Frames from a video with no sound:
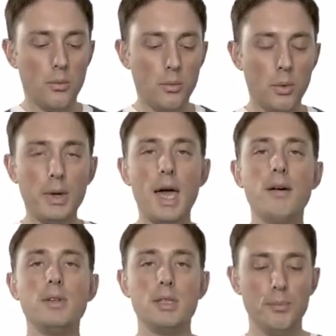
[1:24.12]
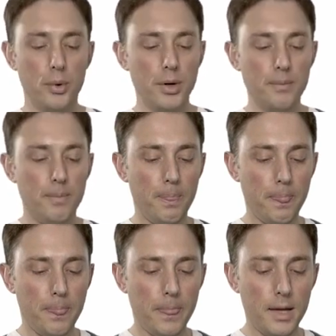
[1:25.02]
What we have as input
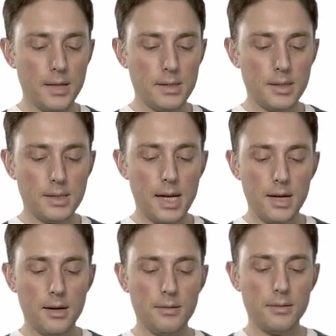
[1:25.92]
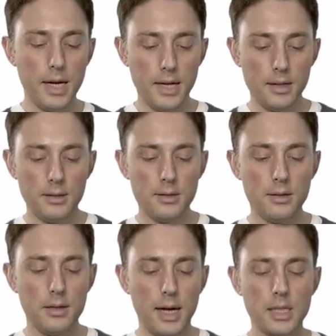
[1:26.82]
is a set of data,
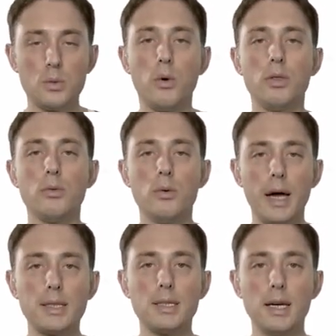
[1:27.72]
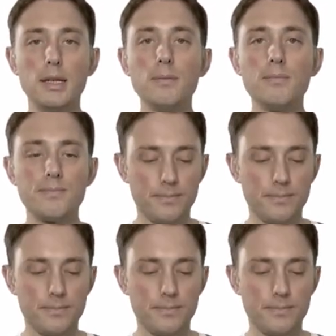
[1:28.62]
x1 through xn,